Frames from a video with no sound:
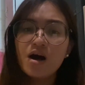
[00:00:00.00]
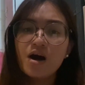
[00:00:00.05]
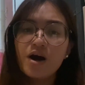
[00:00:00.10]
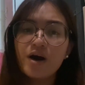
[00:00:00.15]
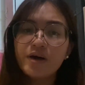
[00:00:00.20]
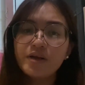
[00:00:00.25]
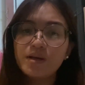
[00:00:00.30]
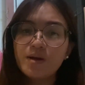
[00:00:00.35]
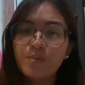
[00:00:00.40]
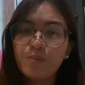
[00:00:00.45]

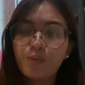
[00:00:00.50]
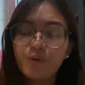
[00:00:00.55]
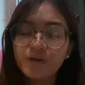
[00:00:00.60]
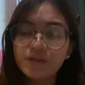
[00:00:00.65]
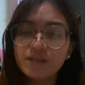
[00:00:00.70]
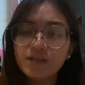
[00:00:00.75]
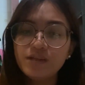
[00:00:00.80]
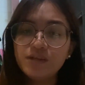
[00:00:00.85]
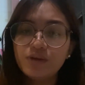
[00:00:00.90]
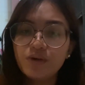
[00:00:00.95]
on
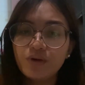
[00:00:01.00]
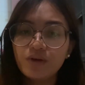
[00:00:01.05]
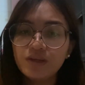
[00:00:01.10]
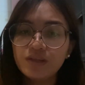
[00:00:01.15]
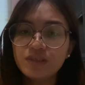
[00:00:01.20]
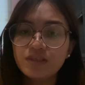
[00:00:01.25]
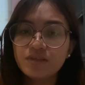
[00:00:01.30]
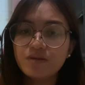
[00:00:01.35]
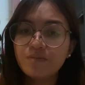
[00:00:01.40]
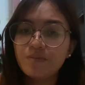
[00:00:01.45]
imported
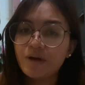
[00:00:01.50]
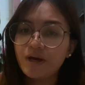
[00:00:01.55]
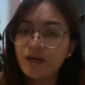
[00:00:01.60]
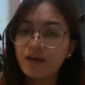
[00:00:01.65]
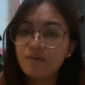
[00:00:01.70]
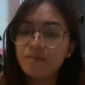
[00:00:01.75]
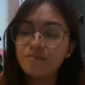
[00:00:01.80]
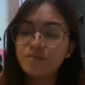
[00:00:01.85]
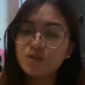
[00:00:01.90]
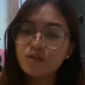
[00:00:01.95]
goods
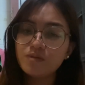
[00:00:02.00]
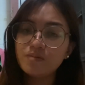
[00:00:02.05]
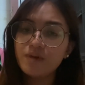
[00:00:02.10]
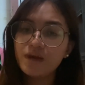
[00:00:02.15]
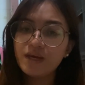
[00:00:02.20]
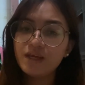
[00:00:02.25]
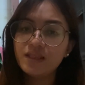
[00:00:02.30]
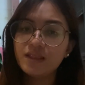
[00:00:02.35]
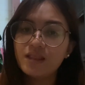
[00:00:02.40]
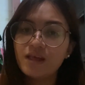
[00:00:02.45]
to
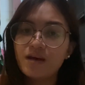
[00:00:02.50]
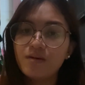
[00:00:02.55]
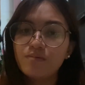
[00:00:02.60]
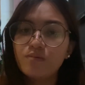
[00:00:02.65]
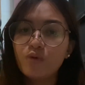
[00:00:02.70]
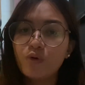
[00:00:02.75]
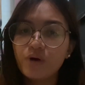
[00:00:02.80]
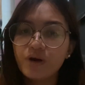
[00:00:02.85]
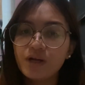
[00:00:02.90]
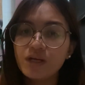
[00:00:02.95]
make them
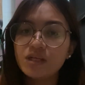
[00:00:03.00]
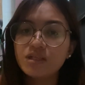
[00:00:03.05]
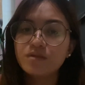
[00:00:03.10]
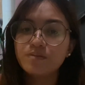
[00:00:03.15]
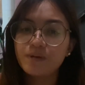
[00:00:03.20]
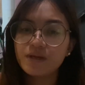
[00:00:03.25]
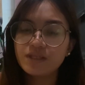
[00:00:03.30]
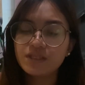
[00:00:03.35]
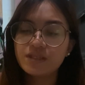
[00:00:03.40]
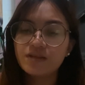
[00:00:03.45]
more
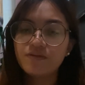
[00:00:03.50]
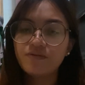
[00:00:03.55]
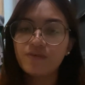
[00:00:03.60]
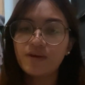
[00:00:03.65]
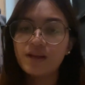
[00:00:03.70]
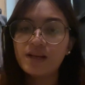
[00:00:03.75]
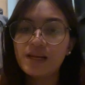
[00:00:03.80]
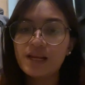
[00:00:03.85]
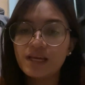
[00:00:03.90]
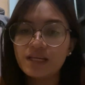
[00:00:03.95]
expensive
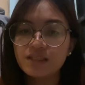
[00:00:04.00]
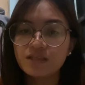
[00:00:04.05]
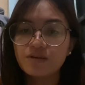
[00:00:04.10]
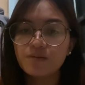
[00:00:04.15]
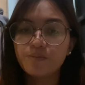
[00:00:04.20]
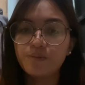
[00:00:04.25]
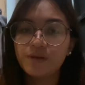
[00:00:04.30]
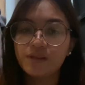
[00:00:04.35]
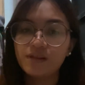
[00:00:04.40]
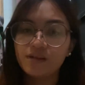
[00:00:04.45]
and less
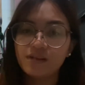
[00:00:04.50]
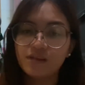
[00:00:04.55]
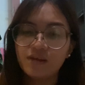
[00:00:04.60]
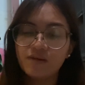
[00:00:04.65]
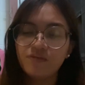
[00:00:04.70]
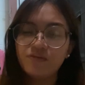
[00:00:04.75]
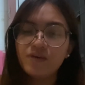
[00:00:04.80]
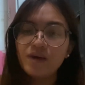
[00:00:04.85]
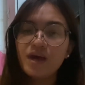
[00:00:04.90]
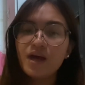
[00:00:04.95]

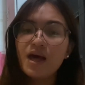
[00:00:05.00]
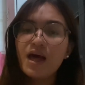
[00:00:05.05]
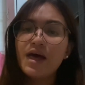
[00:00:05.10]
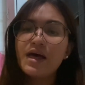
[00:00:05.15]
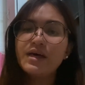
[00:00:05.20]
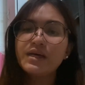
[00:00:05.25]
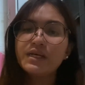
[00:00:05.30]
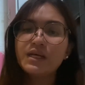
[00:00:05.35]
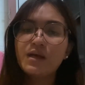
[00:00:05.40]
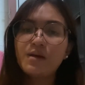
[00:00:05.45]
competitive
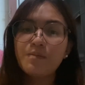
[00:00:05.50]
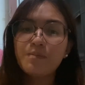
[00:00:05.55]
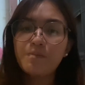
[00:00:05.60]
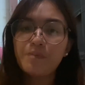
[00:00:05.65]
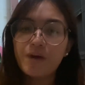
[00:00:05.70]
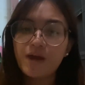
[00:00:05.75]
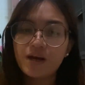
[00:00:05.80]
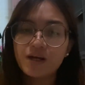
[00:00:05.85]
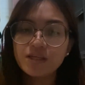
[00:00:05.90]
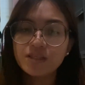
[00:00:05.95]

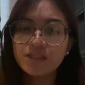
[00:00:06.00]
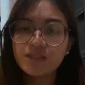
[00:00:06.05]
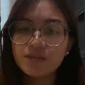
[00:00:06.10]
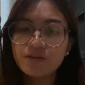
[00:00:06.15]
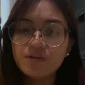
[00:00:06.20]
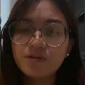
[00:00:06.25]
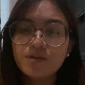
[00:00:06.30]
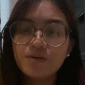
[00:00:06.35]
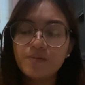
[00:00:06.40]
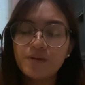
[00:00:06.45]
compared
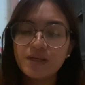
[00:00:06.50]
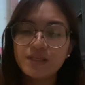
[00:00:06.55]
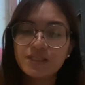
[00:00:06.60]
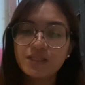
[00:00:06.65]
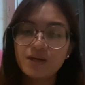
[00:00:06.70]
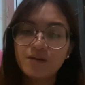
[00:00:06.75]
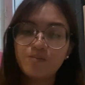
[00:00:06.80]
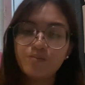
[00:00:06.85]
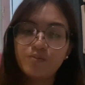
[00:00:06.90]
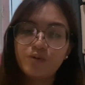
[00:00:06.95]
to
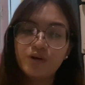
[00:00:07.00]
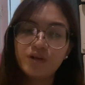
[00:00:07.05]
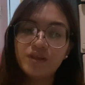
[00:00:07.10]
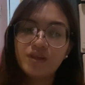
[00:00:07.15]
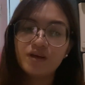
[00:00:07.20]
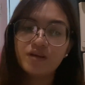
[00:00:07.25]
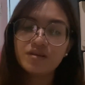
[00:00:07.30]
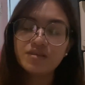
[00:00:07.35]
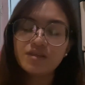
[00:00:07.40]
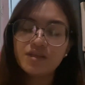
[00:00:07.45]
domestic
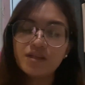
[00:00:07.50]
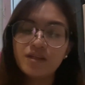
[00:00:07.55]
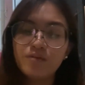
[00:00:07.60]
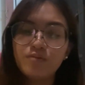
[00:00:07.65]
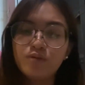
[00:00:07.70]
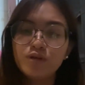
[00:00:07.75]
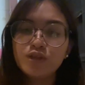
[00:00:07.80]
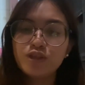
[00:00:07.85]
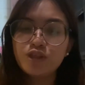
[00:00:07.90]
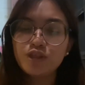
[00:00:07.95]
products. And
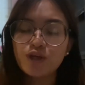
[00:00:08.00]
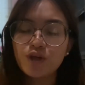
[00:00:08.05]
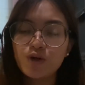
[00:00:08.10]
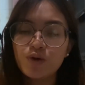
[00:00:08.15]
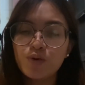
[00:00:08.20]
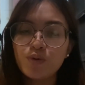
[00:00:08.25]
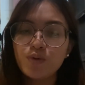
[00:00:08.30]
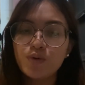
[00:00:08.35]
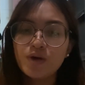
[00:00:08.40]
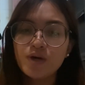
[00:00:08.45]
number
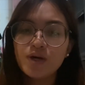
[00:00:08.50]
2